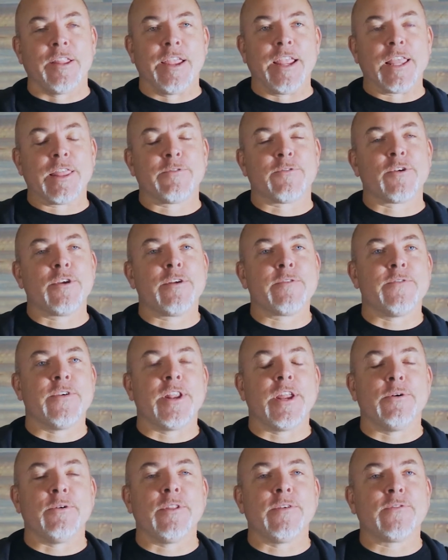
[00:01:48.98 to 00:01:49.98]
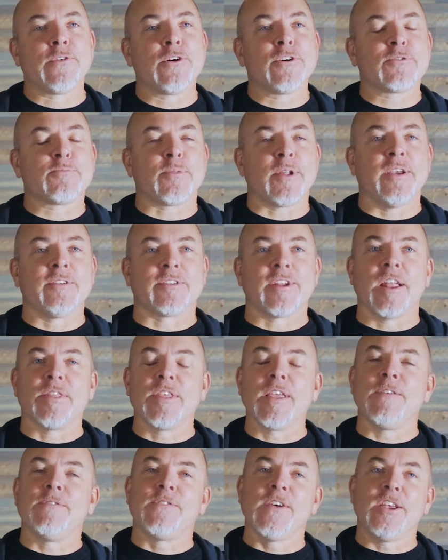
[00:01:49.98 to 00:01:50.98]
length for your video in the first place. And
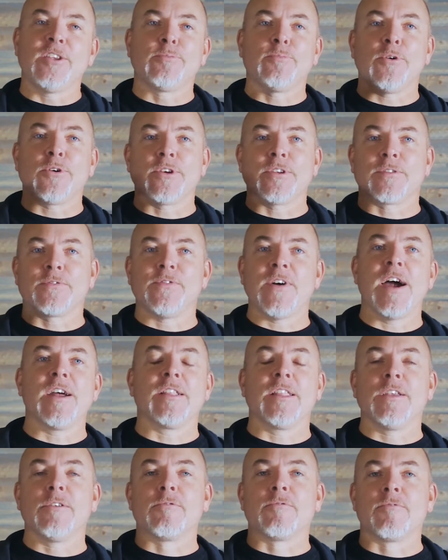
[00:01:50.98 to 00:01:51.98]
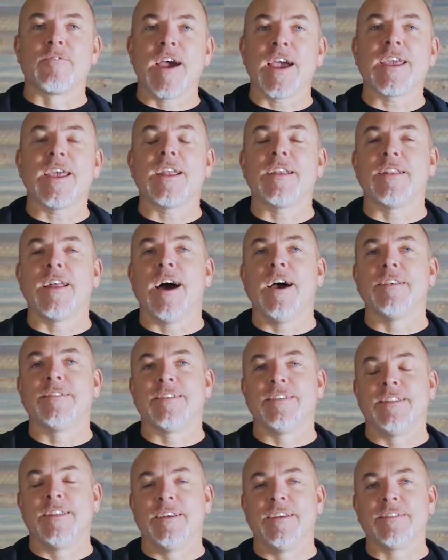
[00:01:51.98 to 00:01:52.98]
I think Facebook is finally
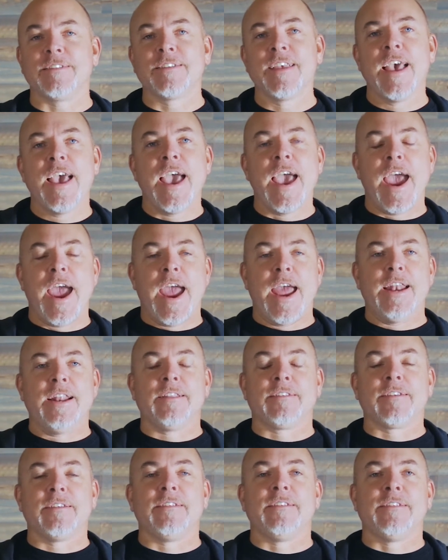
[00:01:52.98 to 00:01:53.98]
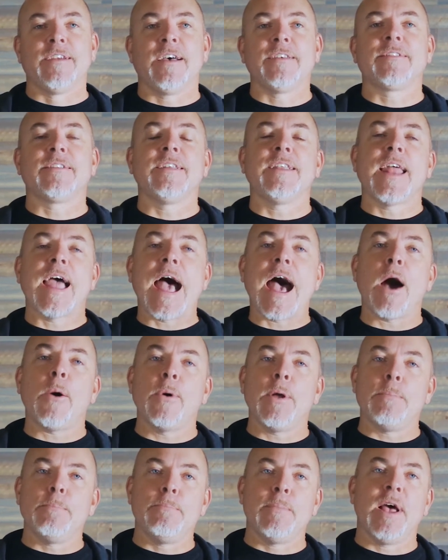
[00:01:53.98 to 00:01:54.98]
recognizing this, and it's adjusting
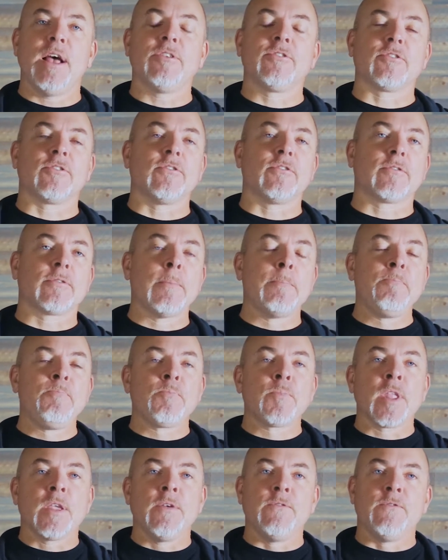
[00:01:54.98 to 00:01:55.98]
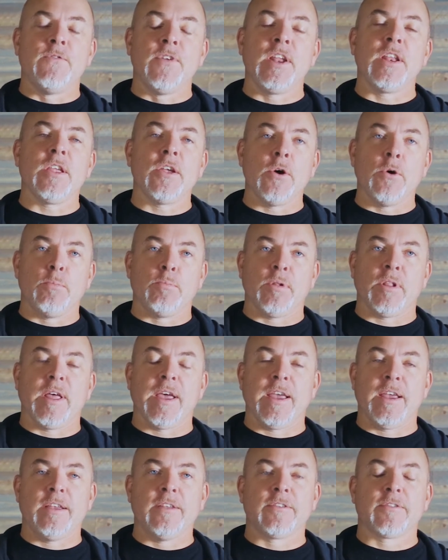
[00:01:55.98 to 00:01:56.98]
how it measures video
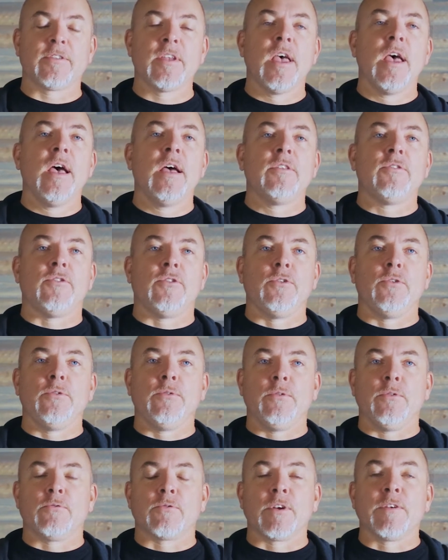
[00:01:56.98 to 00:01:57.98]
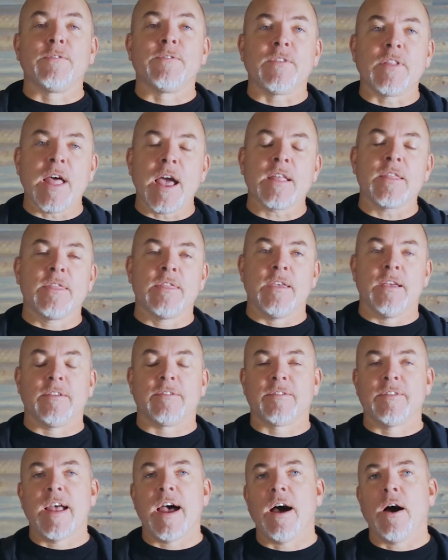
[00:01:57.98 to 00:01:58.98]
plays to reflect
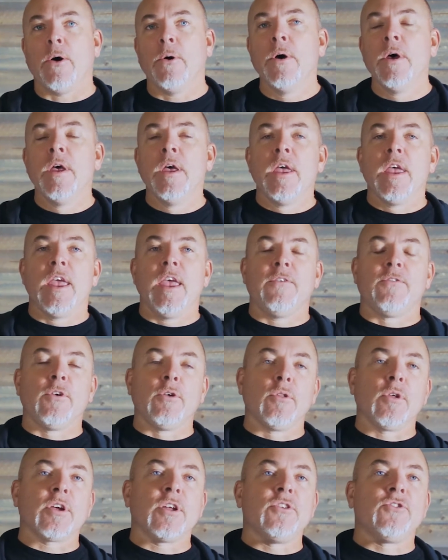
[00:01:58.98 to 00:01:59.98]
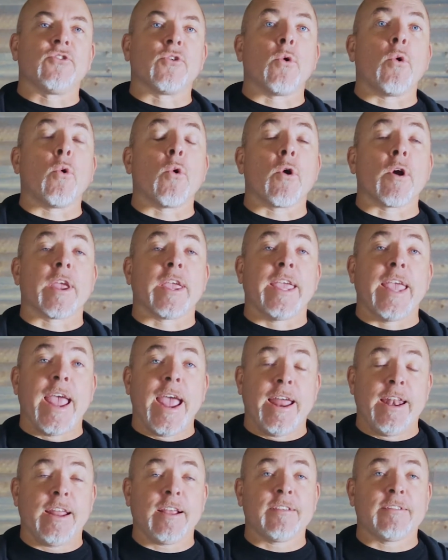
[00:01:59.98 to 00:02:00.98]
this. Now, if you look at your
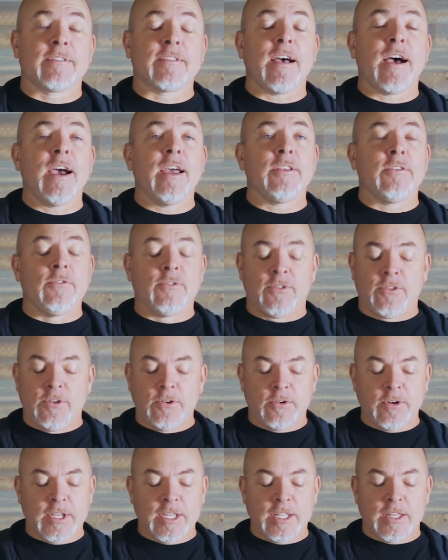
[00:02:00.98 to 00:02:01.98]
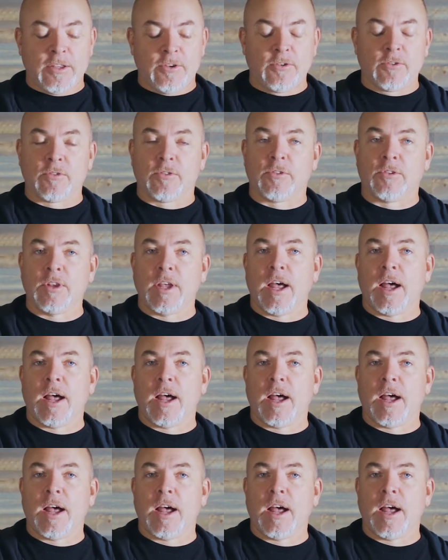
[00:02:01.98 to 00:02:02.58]
organic side, you still get your